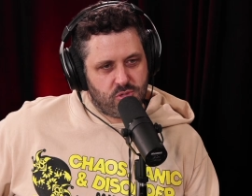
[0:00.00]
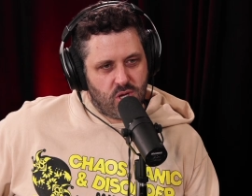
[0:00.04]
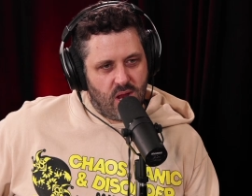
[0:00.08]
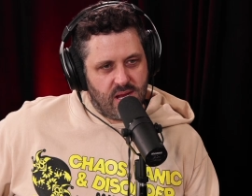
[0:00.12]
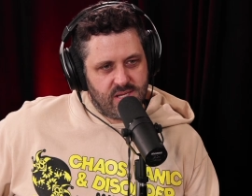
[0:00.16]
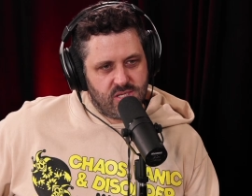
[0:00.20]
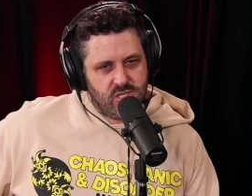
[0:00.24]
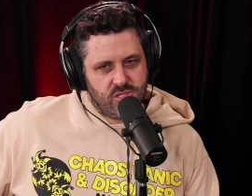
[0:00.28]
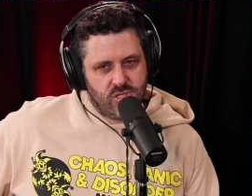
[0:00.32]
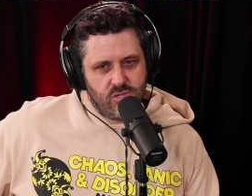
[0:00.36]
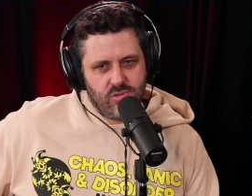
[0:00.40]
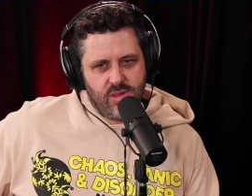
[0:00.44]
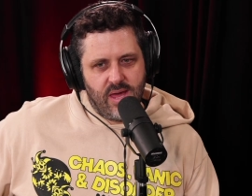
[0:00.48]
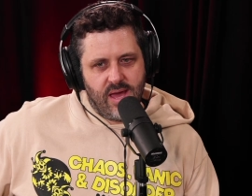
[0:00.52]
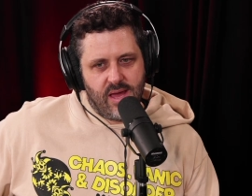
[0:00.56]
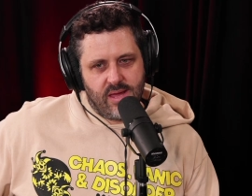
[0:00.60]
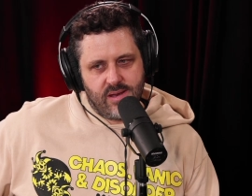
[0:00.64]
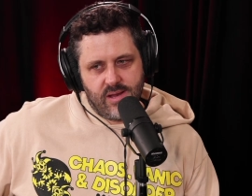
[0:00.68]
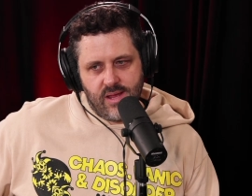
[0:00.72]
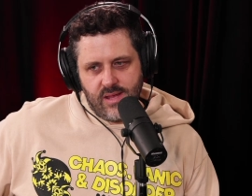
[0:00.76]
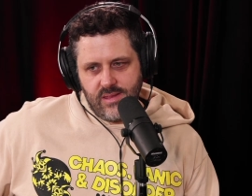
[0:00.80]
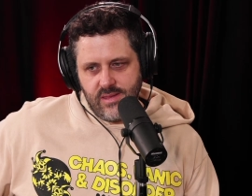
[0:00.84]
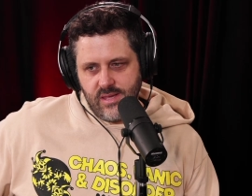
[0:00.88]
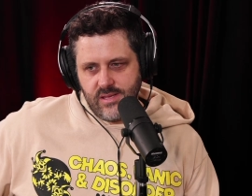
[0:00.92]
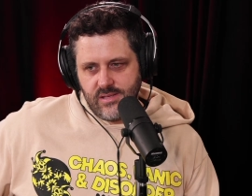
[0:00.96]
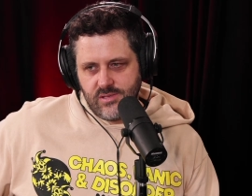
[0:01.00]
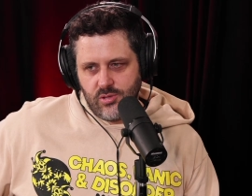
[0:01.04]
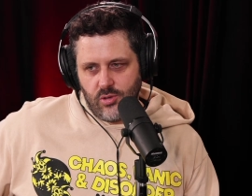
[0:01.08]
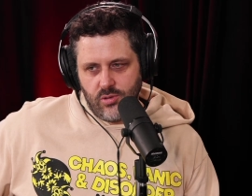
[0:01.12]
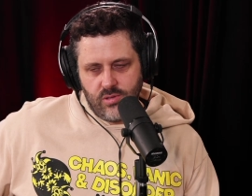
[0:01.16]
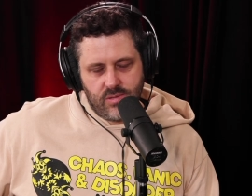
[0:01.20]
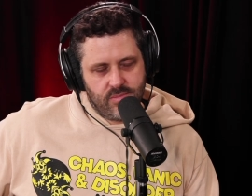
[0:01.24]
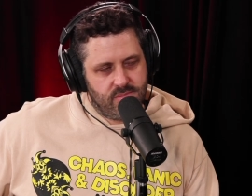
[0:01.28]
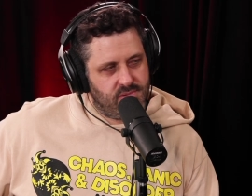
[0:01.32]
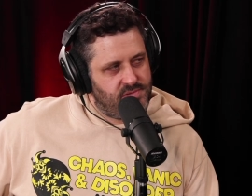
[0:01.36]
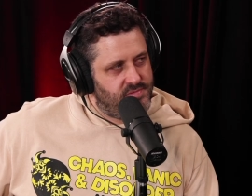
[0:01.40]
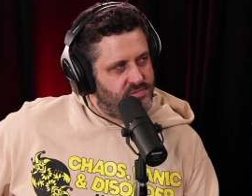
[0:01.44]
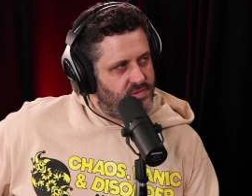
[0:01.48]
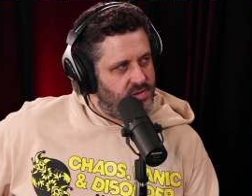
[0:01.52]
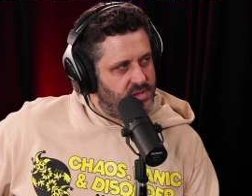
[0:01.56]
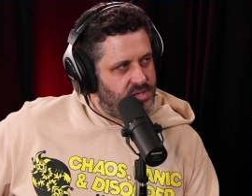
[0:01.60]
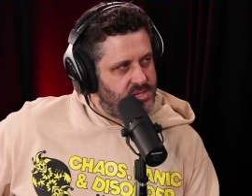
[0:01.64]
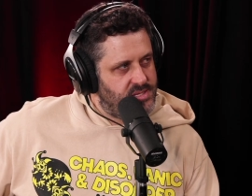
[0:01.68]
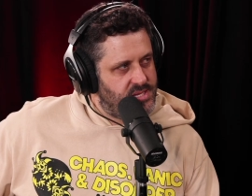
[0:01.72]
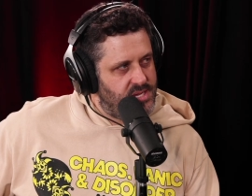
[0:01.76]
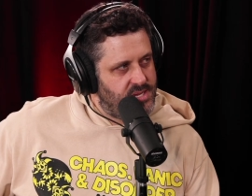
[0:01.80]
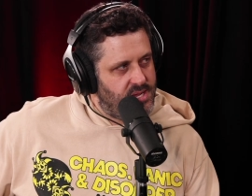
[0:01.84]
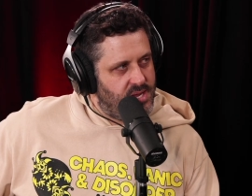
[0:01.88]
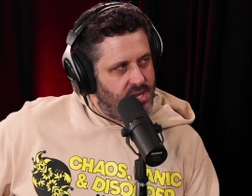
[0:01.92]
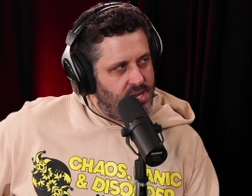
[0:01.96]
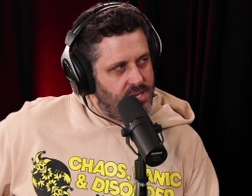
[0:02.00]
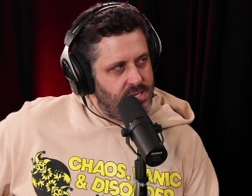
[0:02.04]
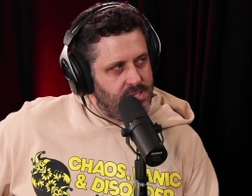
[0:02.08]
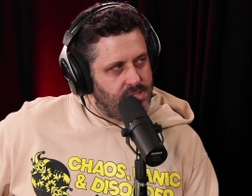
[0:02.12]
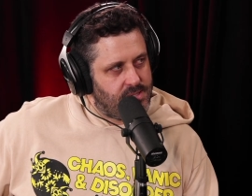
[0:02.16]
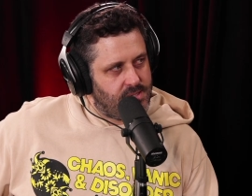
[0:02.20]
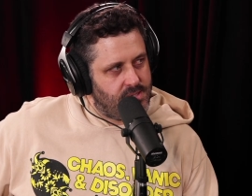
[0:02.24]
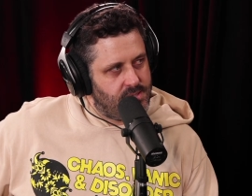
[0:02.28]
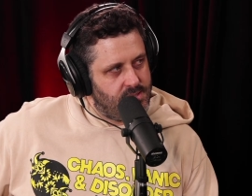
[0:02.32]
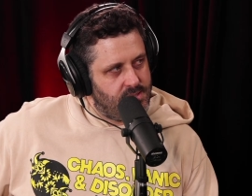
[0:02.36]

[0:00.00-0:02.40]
tried to do that, and they told him to fucking take a hike.